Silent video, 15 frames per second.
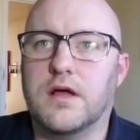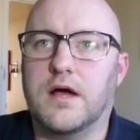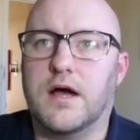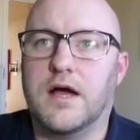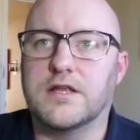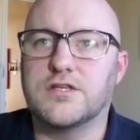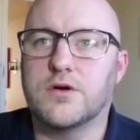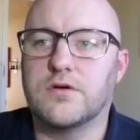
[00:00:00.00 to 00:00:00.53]

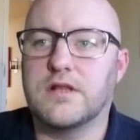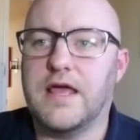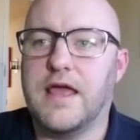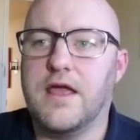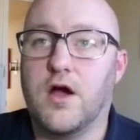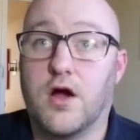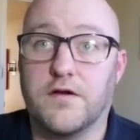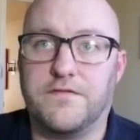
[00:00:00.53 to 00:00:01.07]
uh, total
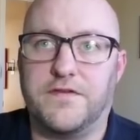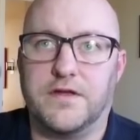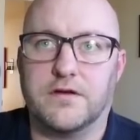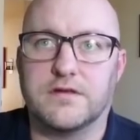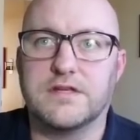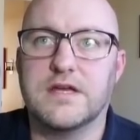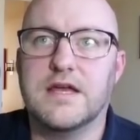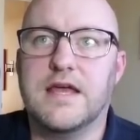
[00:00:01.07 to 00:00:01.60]
AR
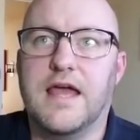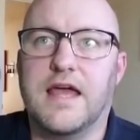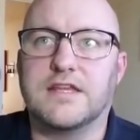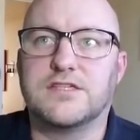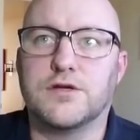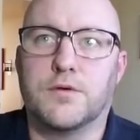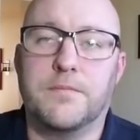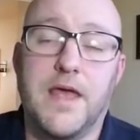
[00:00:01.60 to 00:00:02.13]
field and
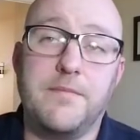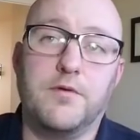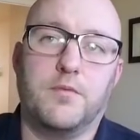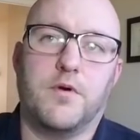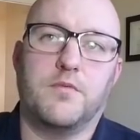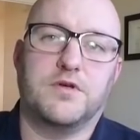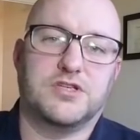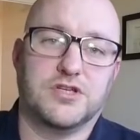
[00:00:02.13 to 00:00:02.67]
so maybe
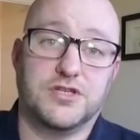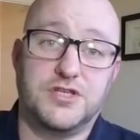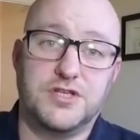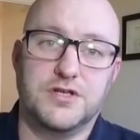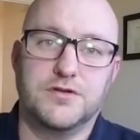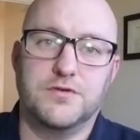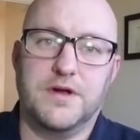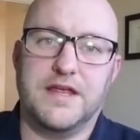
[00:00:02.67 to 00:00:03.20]
what we should
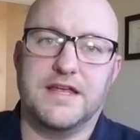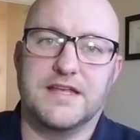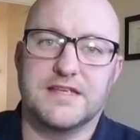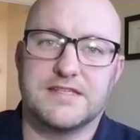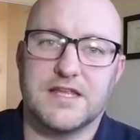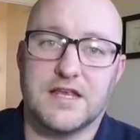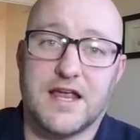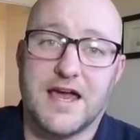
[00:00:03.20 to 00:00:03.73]
do is